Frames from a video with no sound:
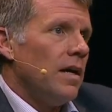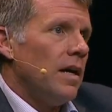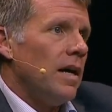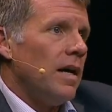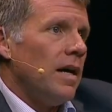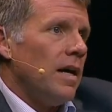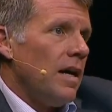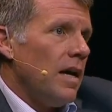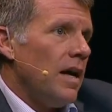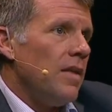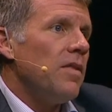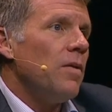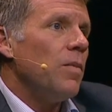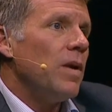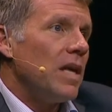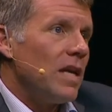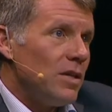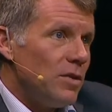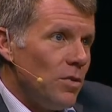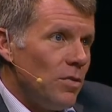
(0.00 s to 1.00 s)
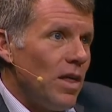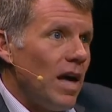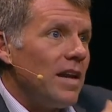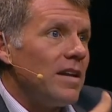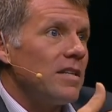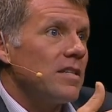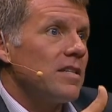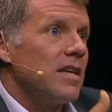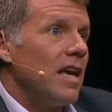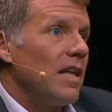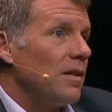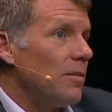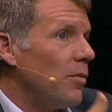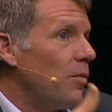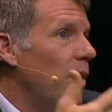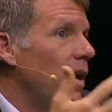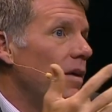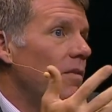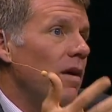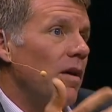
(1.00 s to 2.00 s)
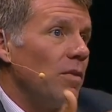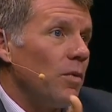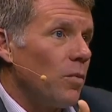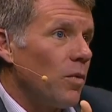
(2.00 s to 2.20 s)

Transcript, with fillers: uh, and that we can do that in a scalable way around